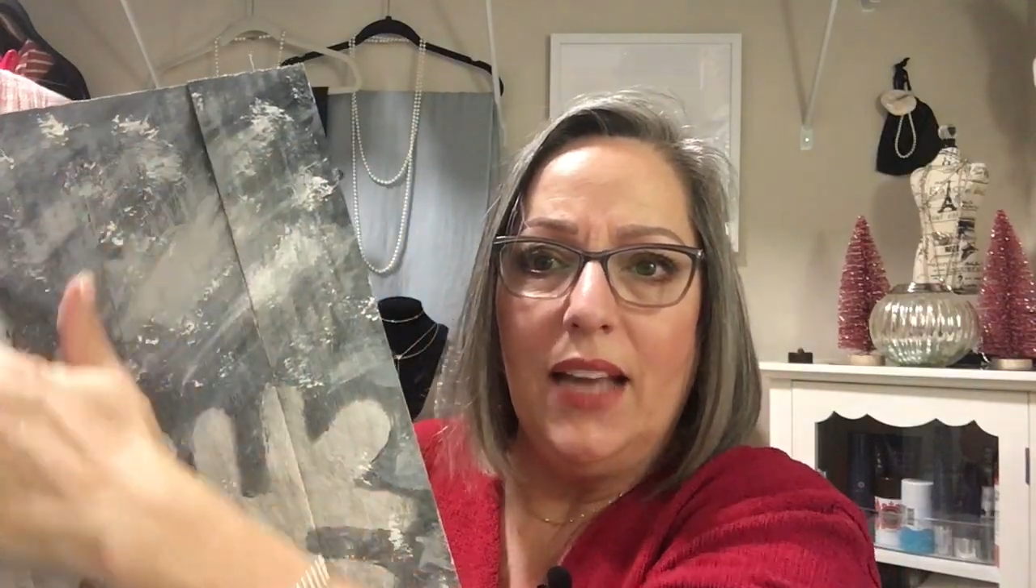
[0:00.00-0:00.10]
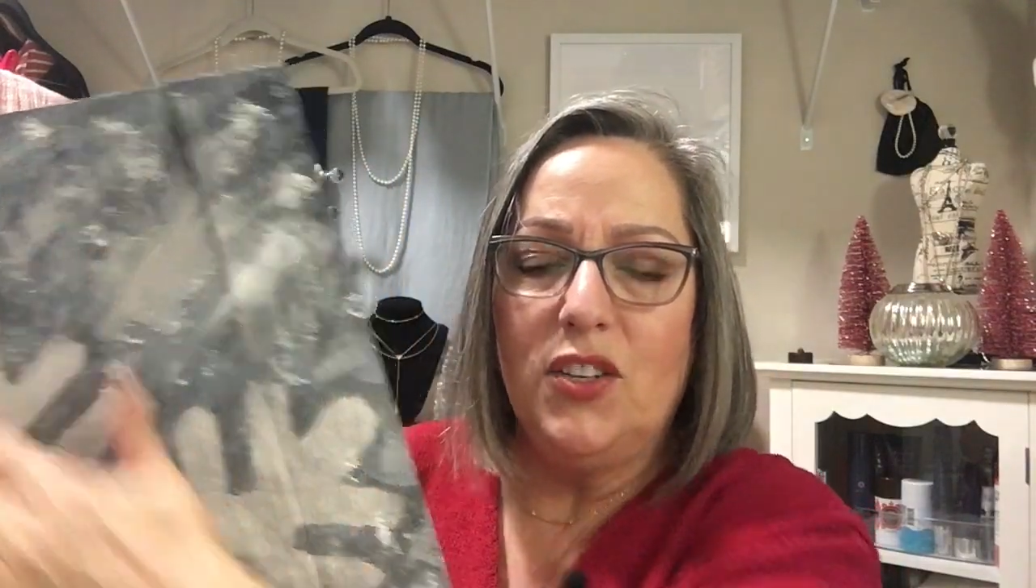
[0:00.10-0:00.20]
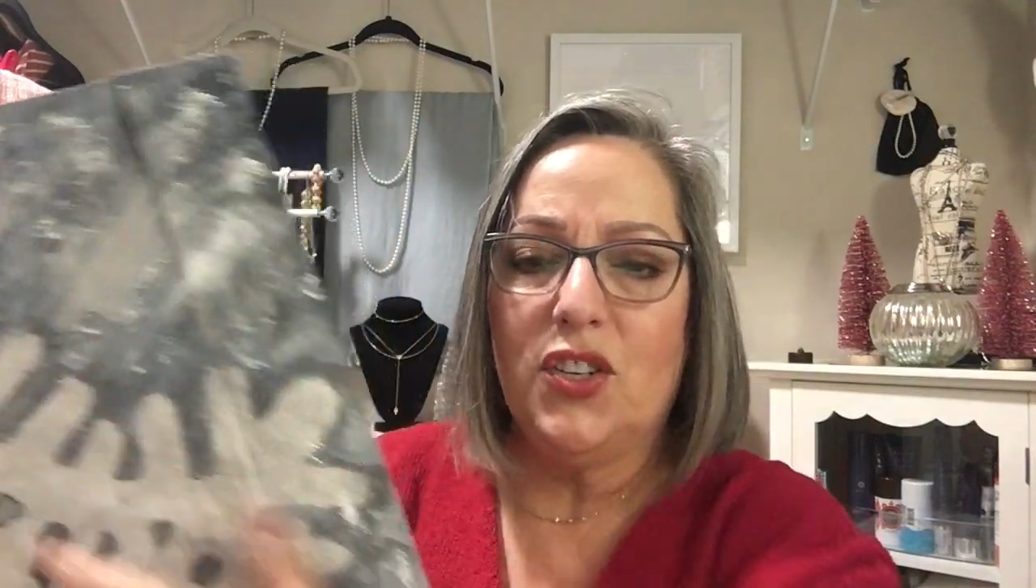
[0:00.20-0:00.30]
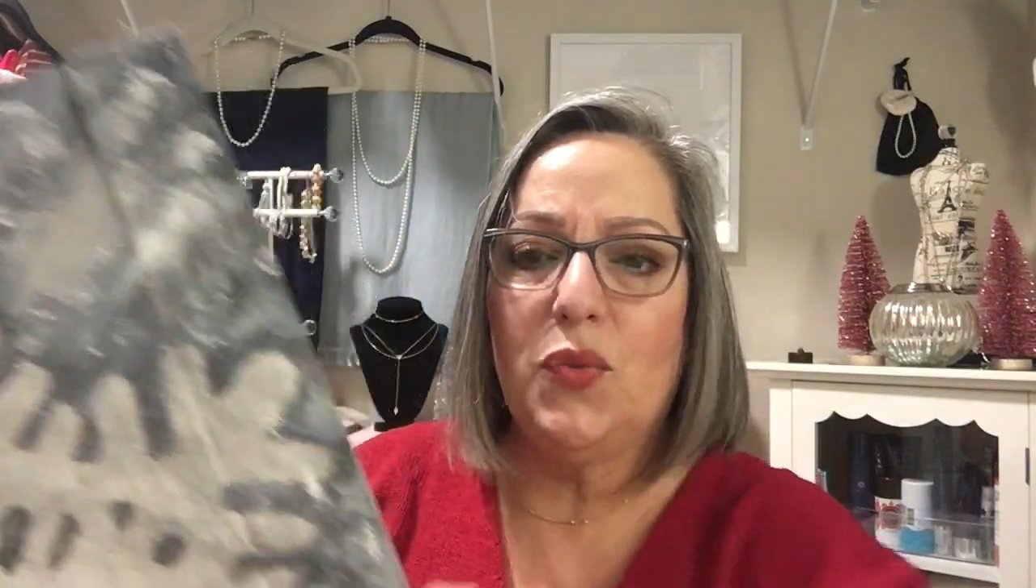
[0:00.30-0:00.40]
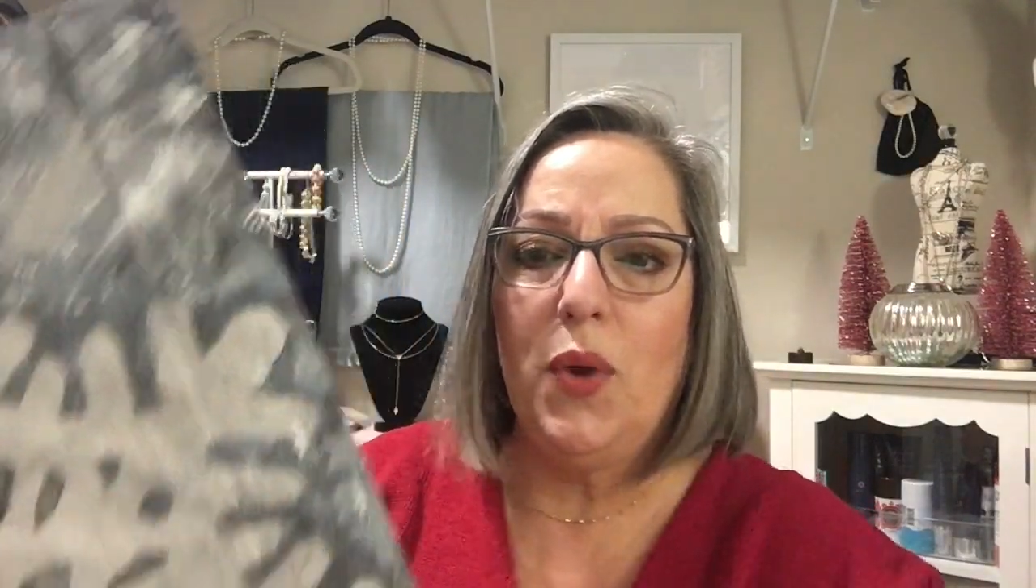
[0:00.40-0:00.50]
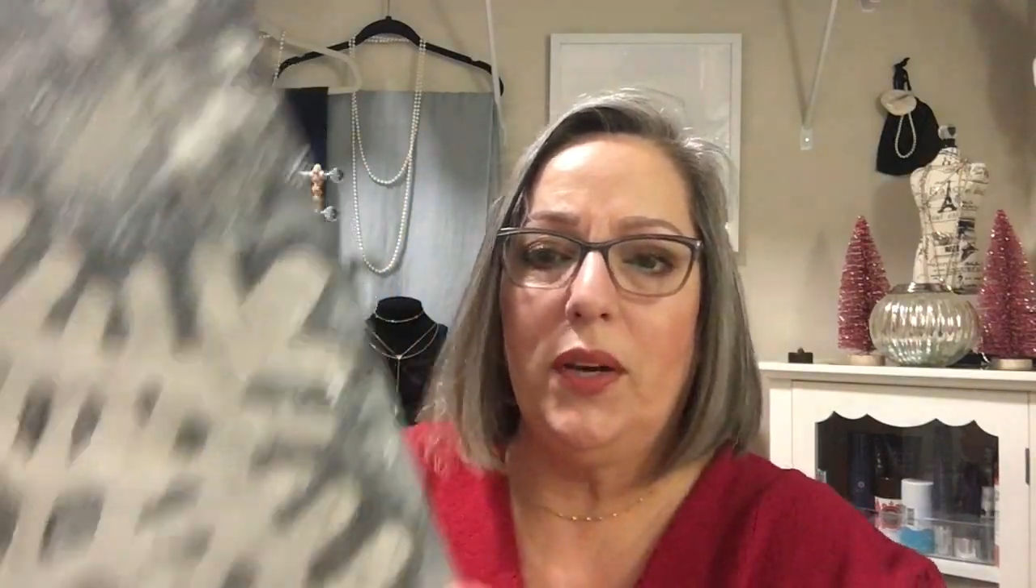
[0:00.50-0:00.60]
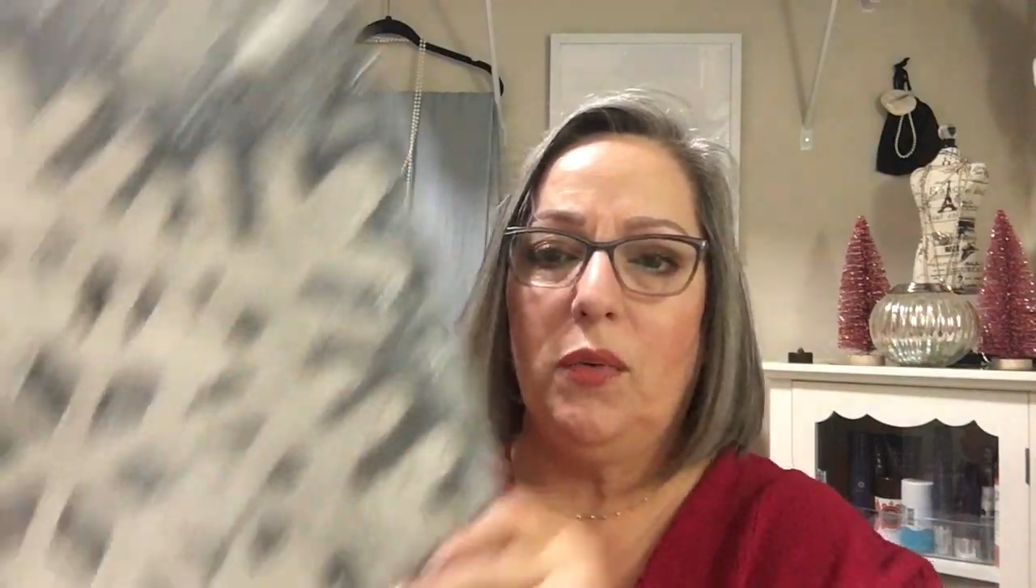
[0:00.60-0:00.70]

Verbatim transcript: and just went